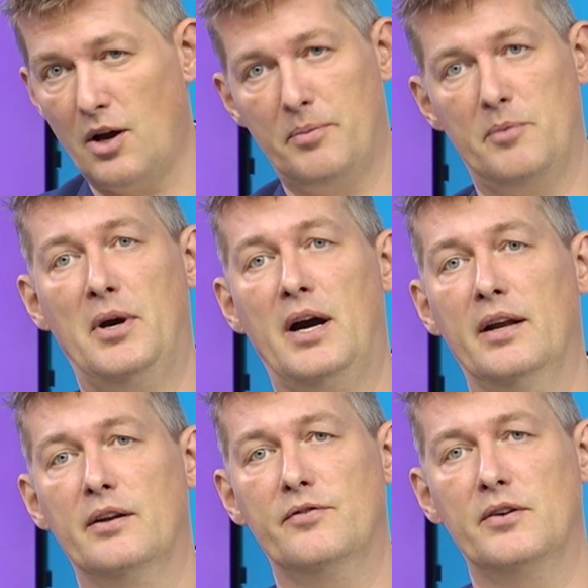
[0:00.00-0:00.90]
up a
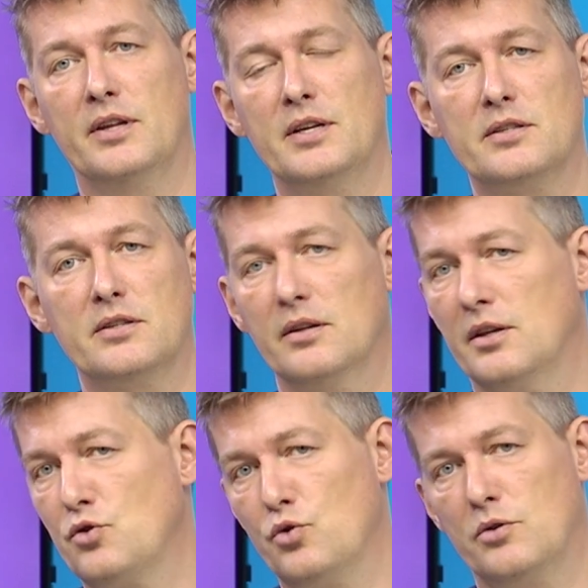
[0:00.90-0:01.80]
pilot for this?
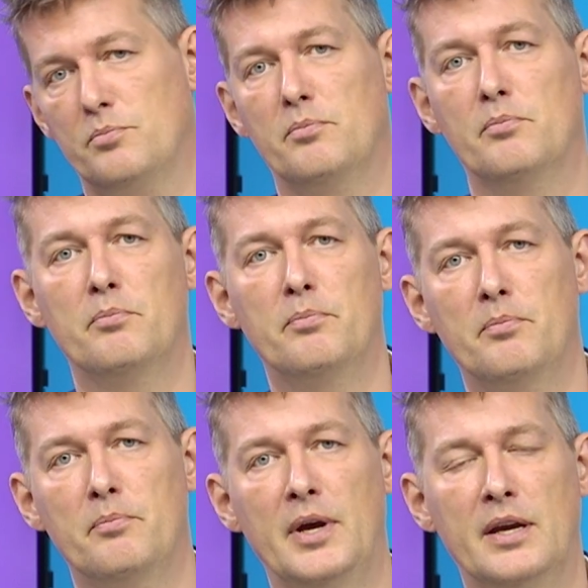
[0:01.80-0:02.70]
This could
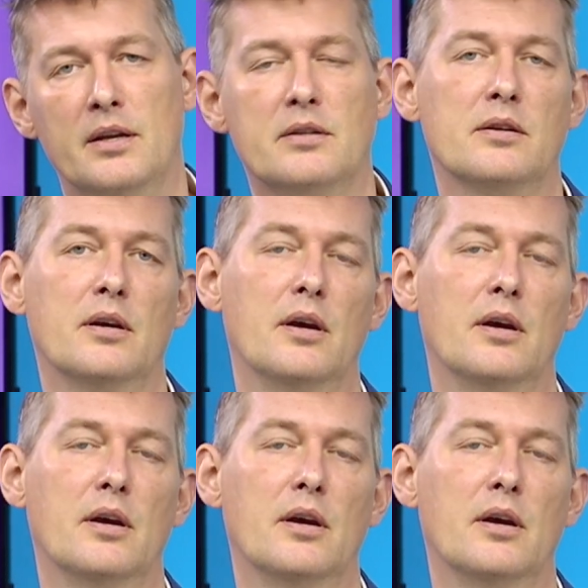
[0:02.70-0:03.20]
make it